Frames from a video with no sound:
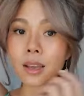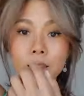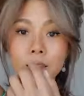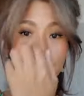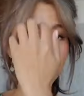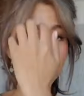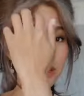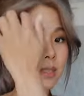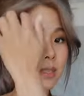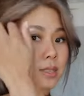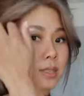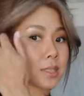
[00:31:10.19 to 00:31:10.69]

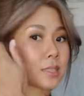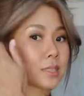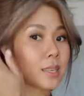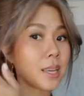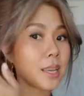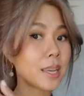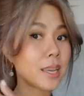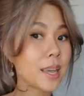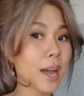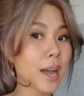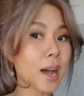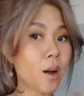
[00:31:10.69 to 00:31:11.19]
you can
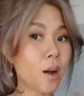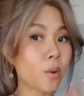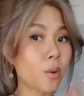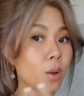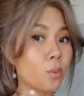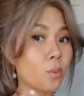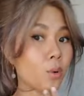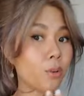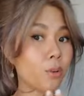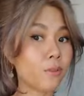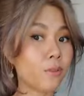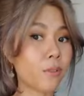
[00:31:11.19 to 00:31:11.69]
see how
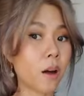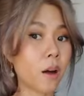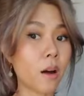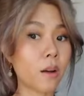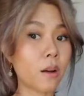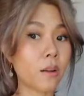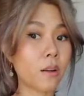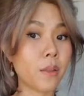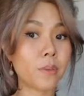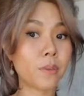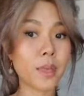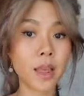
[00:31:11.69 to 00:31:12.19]
it will
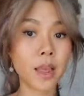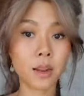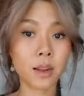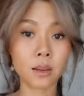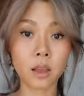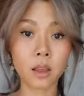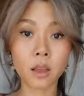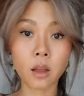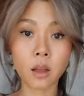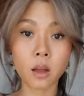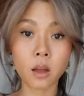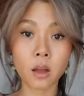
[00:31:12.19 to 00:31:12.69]
fall, and then